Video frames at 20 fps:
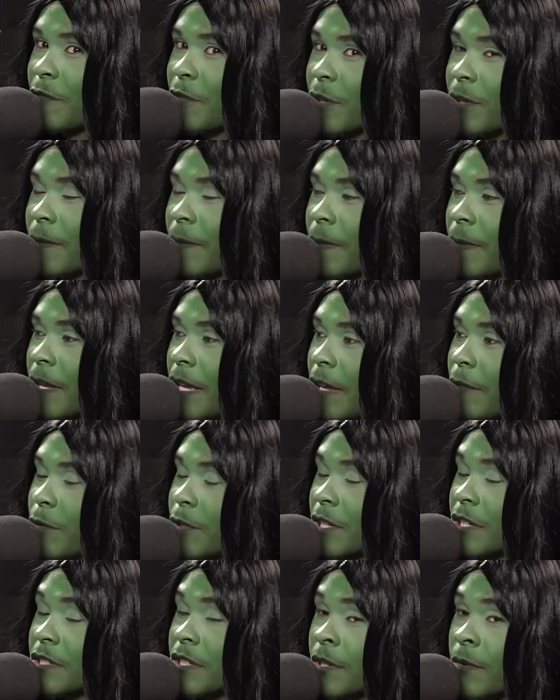you're if you're
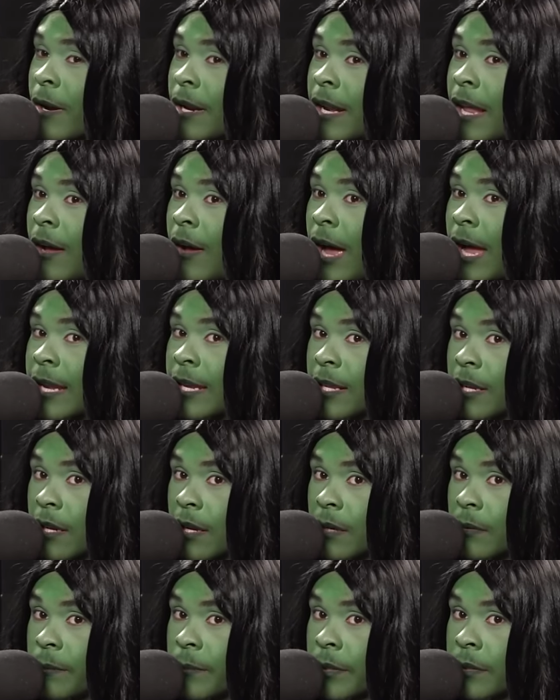listening right now, I need
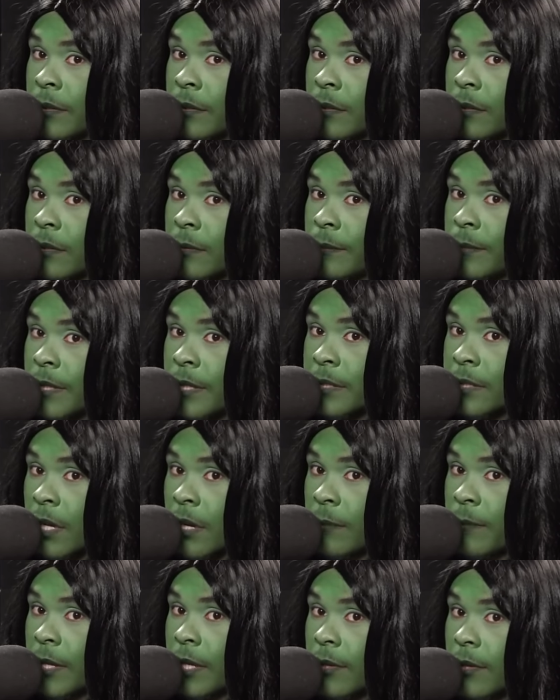help. Please
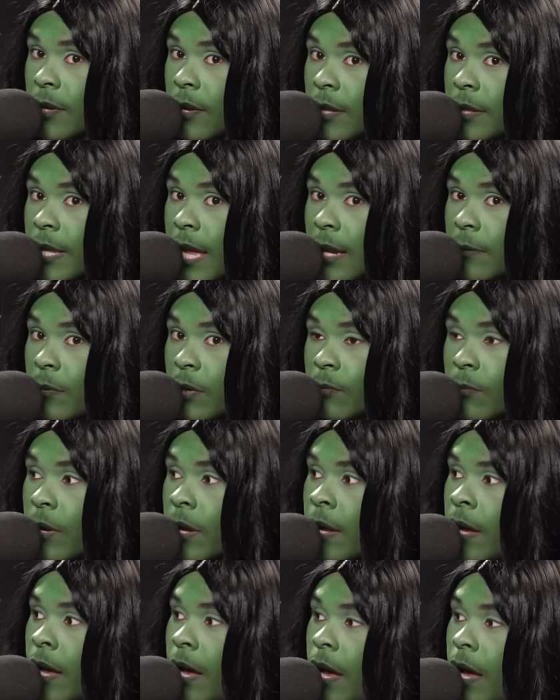help me. Call nine one.
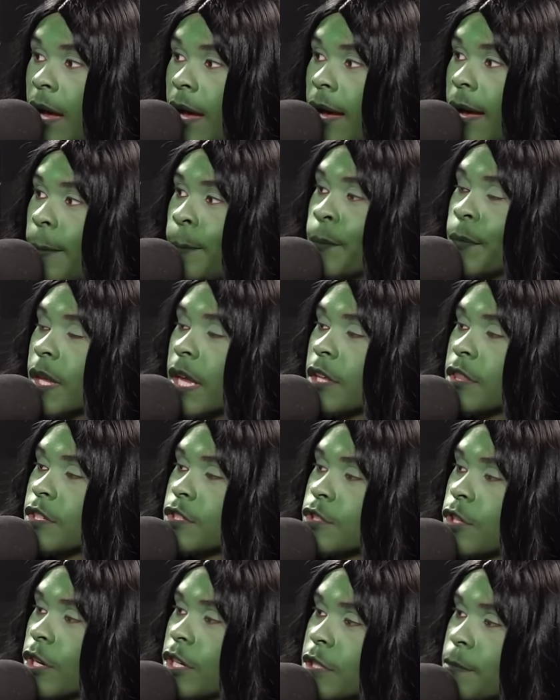Um, are the
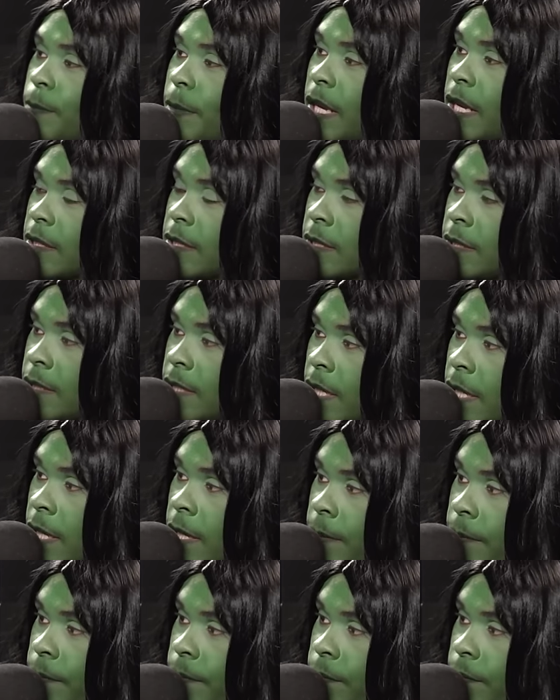circus peanuts in
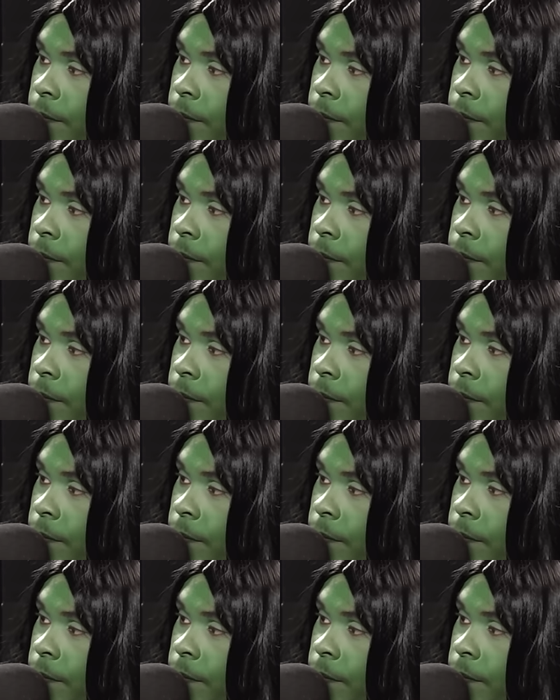D.